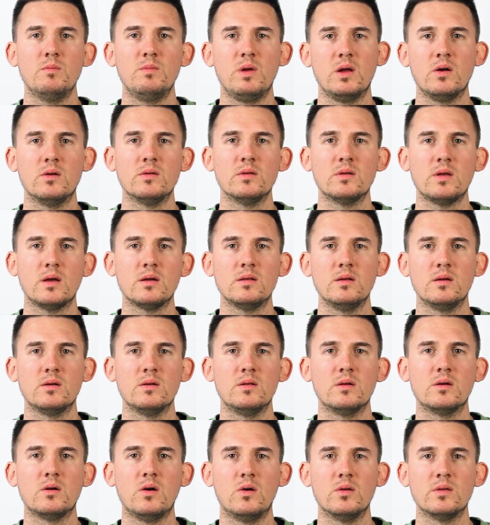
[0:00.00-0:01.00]
Beyond
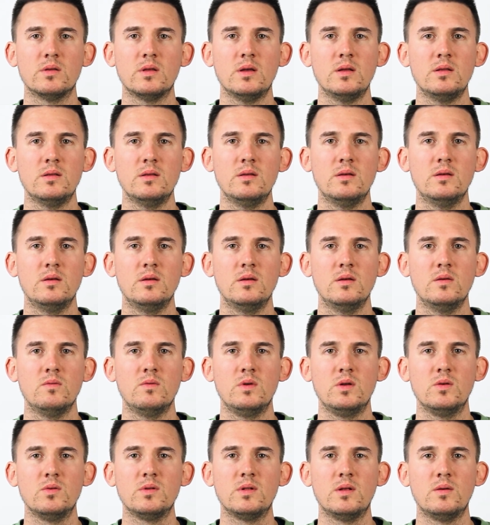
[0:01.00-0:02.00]
technical content,
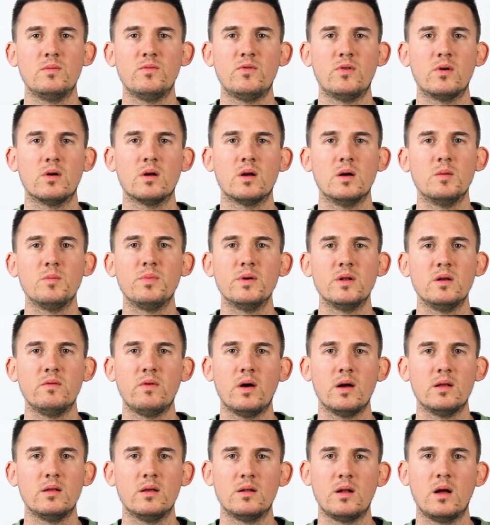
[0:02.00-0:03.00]
we use them for
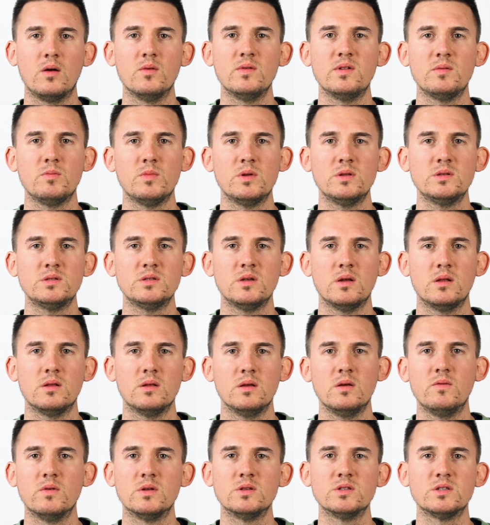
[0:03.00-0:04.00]
company-wide announcements
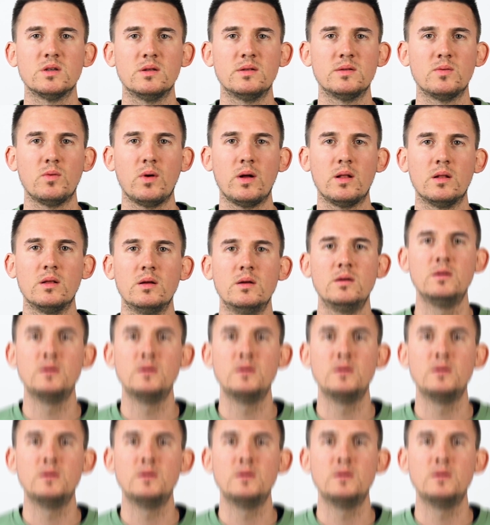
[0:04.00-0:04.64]
and events as well.